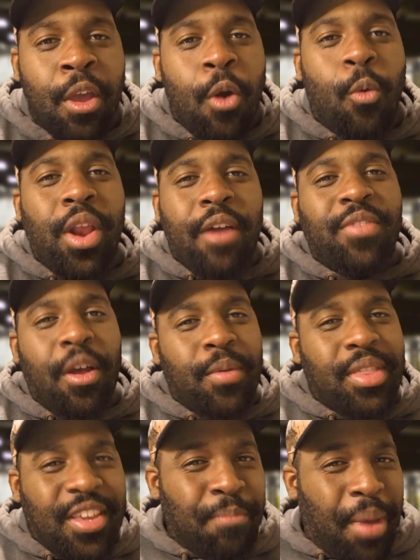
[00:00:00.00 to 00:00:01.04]
What I've done with
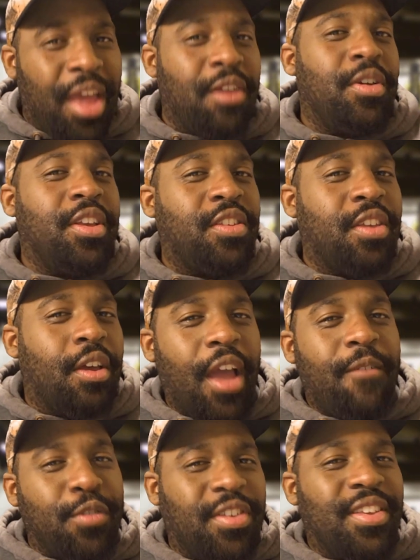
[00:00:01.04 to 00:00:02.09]
these batteries
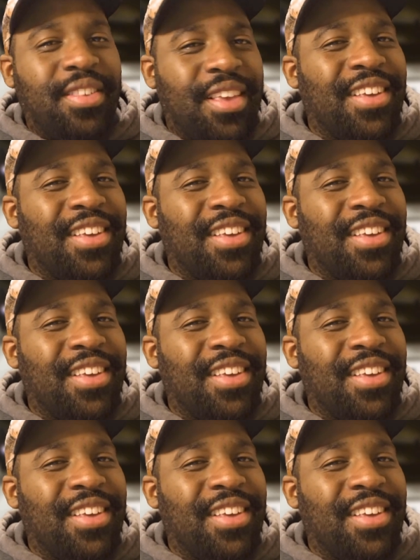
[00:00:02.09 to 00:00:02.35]
ever since